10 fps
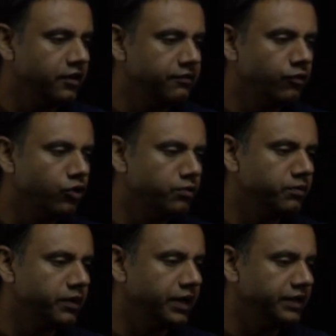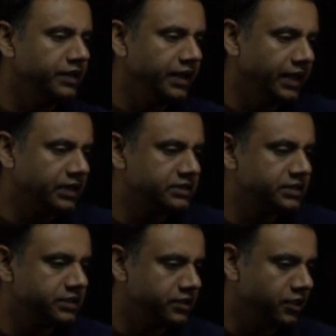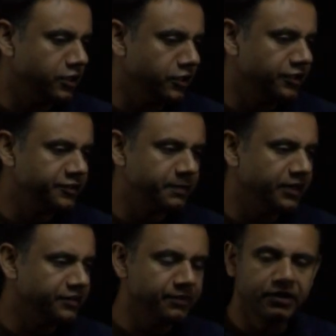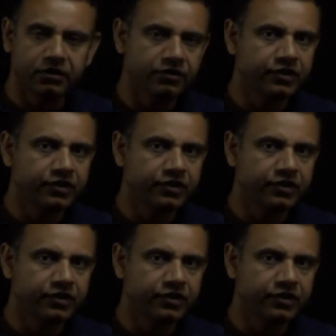formed by the x displacement,